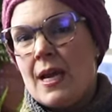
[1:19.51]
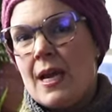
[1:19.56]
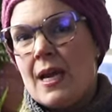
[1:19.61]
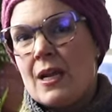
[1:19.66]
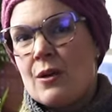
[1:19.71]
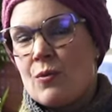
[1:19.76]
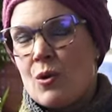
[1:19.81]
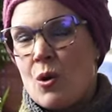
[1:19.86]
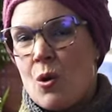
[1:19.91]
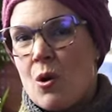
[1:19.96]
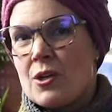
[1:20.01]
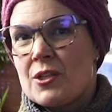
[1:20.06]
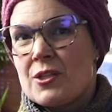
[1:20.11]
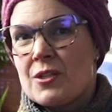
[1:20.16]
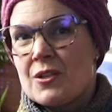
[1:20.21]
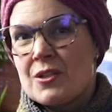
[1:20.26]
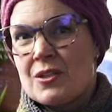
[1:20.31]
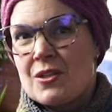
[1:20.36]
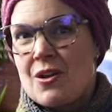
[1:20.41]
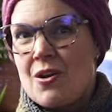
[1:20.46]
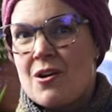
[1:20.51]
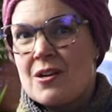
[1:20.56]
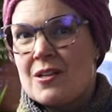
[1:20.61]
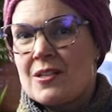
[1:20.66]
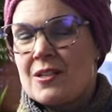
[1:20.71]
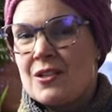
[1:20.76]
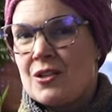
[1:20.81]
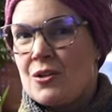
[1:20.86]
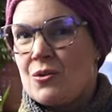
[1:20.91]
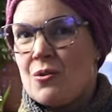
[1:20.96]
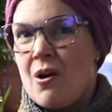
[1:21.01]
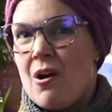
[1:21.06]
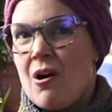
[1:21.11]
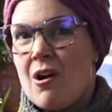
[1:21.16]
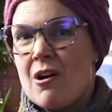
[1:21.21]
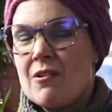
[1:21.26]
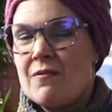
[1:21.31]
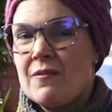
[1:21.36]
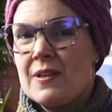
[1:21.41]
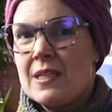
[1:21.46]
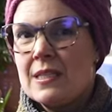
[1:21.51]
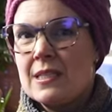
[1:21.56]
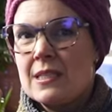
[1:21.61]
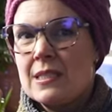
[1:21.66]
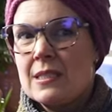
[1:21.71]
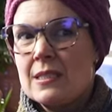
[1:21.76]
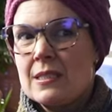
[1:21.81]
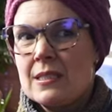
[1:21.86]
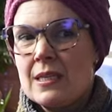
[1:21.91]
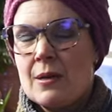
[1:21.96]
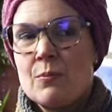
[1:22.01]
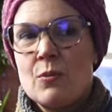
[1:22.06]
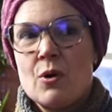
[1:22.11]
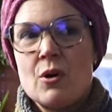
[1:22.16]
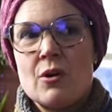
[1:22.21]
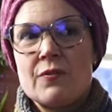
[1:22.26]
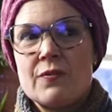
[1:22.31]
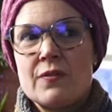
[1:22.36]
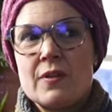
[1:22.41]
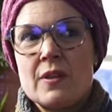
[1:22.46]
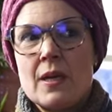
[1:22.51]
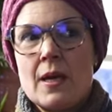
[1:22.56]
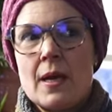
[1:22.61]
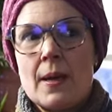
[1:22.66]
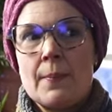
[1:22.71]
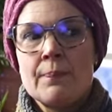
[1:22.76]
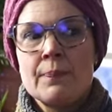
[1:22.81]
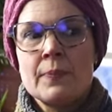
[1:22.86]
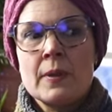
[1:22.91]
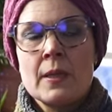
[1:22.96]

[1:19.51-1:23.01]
And we also start to harvest some of the